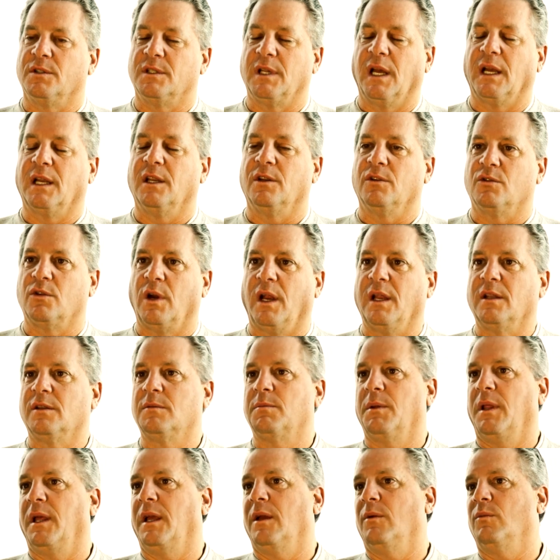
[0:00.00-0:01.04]
second
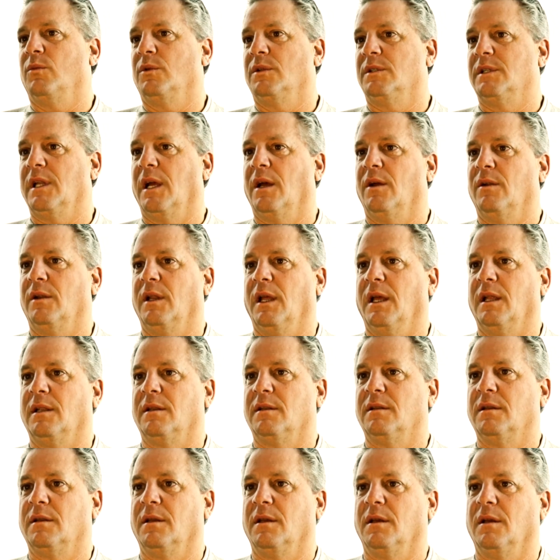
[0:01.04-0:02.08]
transplant was down at
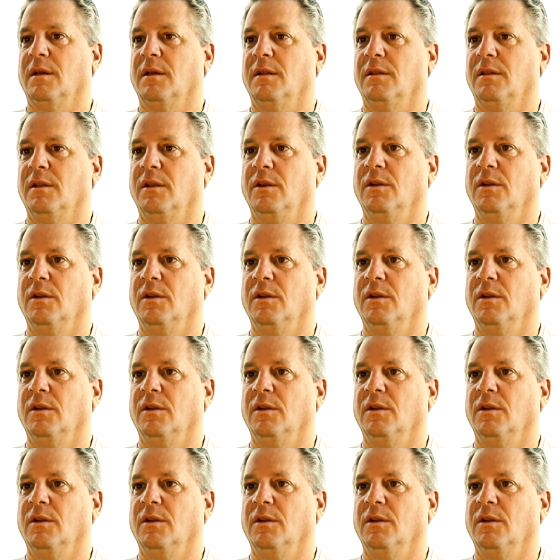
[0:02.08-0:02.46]
the